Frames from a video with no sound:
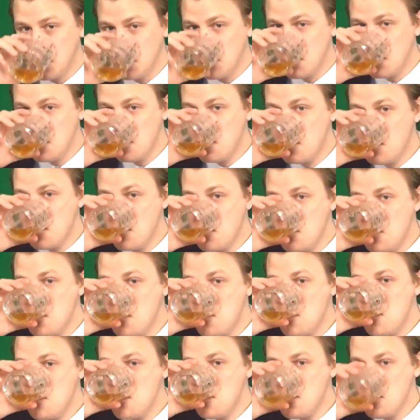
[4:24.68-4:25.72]
That's not the name
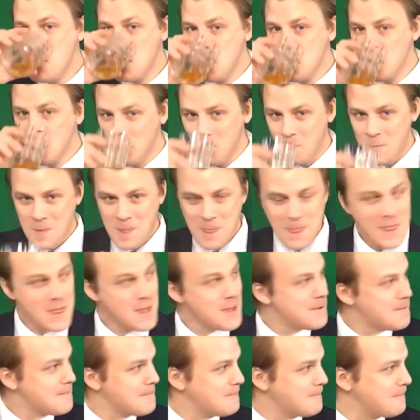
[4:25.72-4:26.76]
of the show.
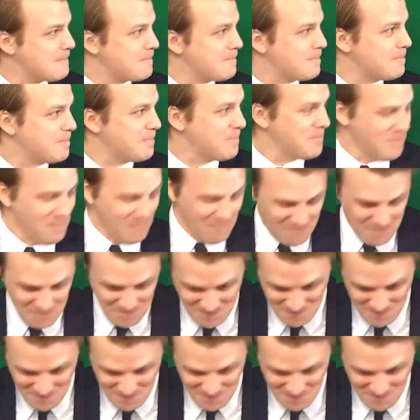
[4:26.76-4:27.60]
Do